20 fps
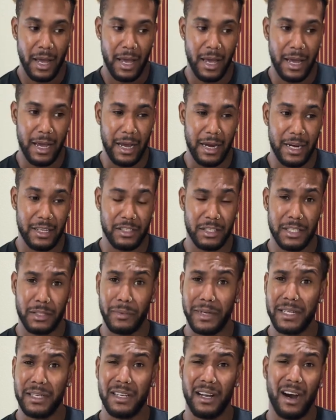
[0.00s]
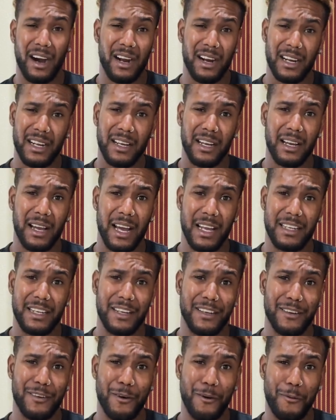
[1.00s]
and I just went dark. I
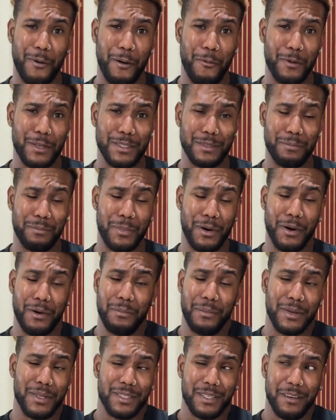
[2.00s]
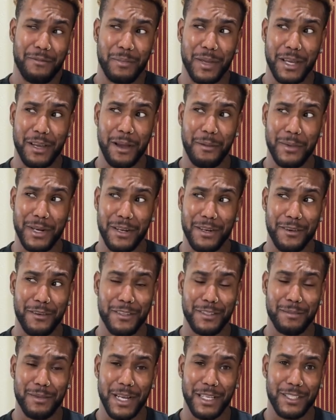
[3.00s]
didn't know what was the purpose of becoming a
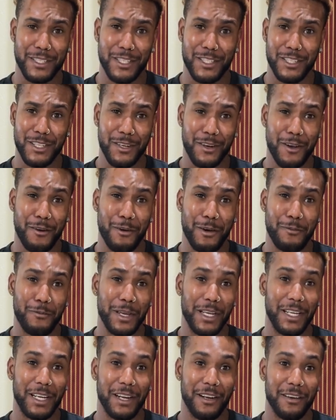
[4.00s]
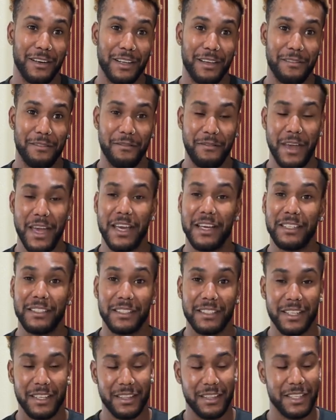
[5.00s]
nurse practitioner when we clearly
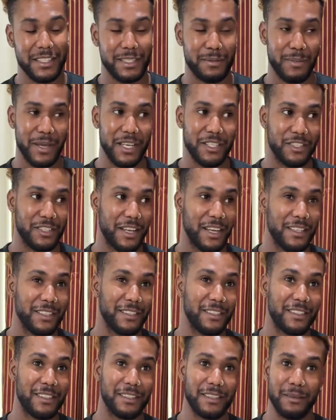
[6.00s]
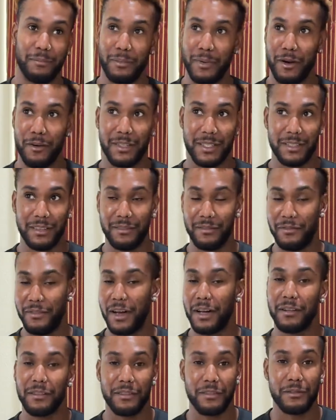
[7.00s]
failed this patient. The person
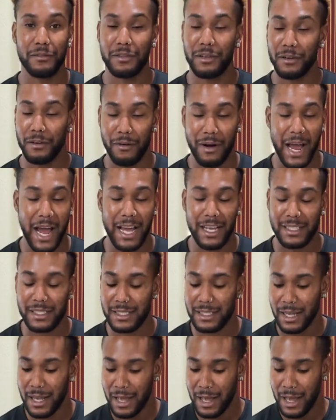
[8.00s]
fell through the cracks,